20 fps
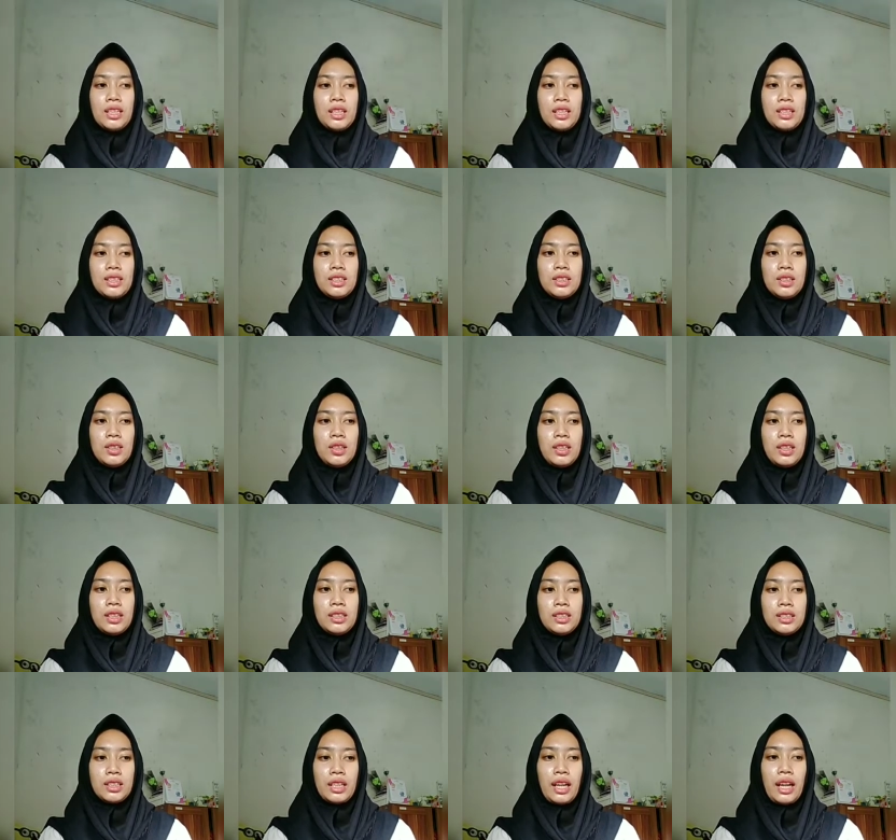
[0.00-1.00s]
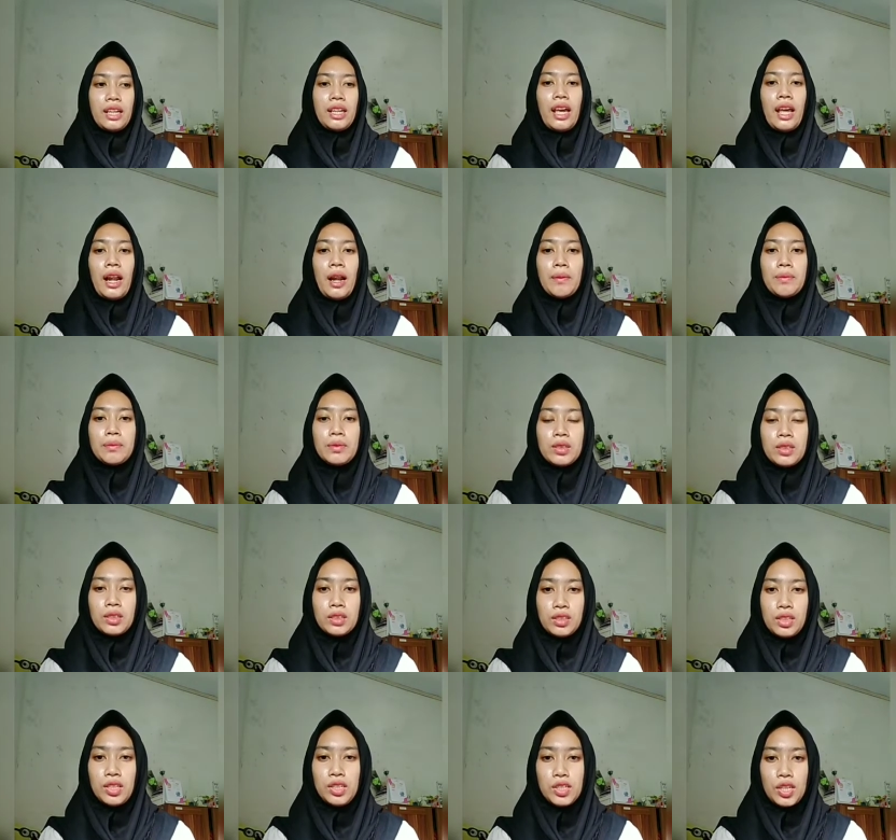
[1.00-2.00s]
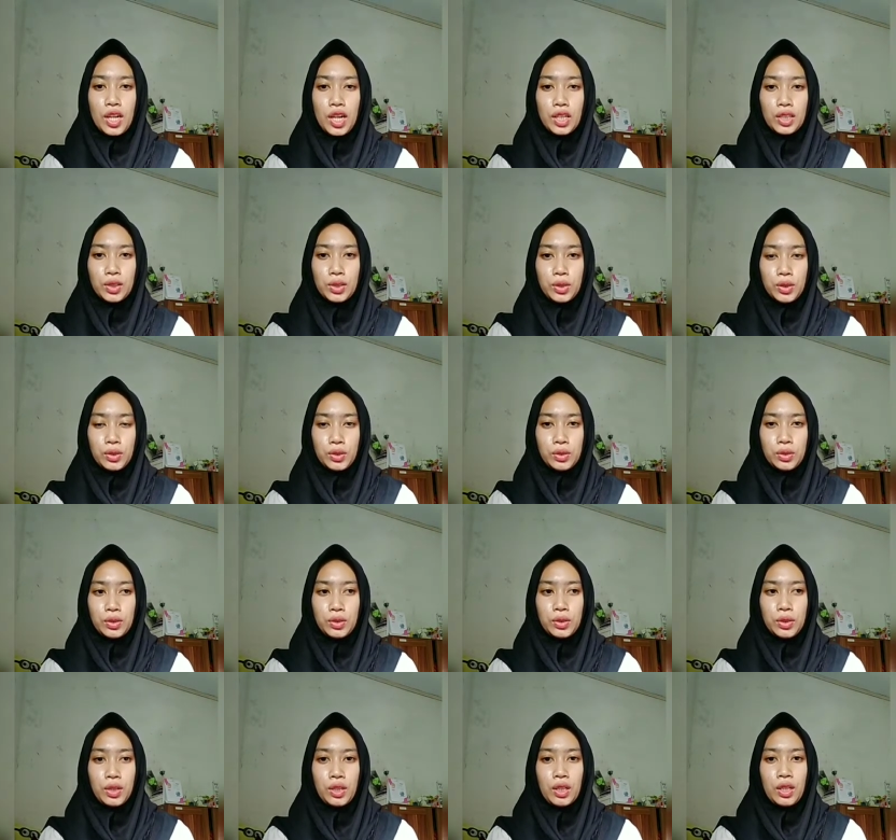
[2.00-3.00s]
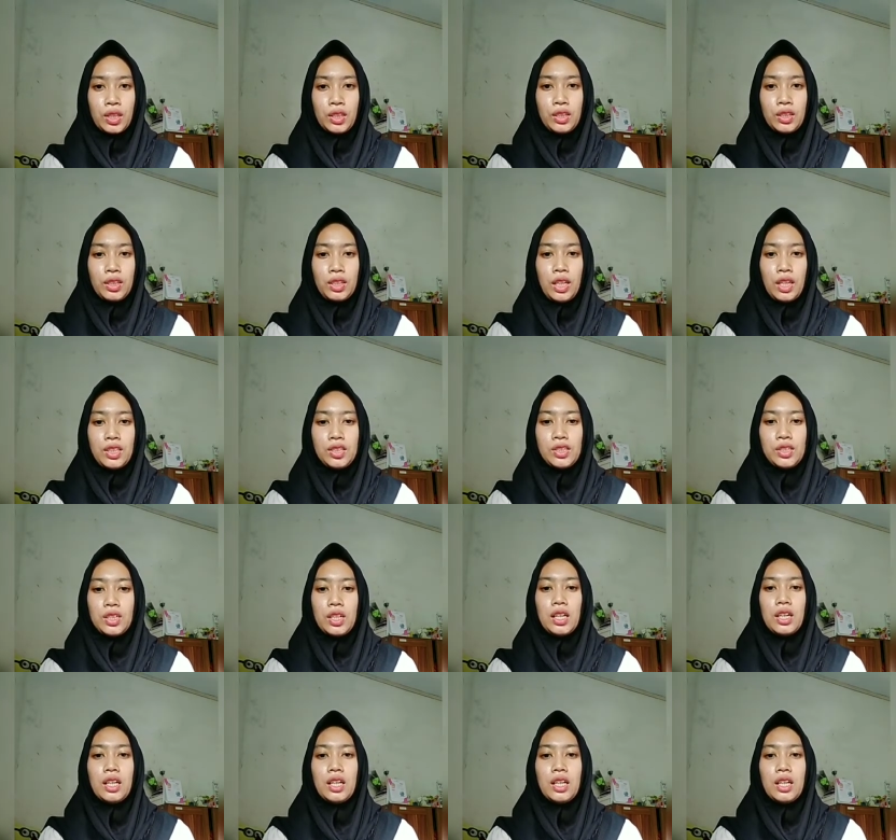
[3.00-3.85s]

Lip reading: So it can help the teacher to teach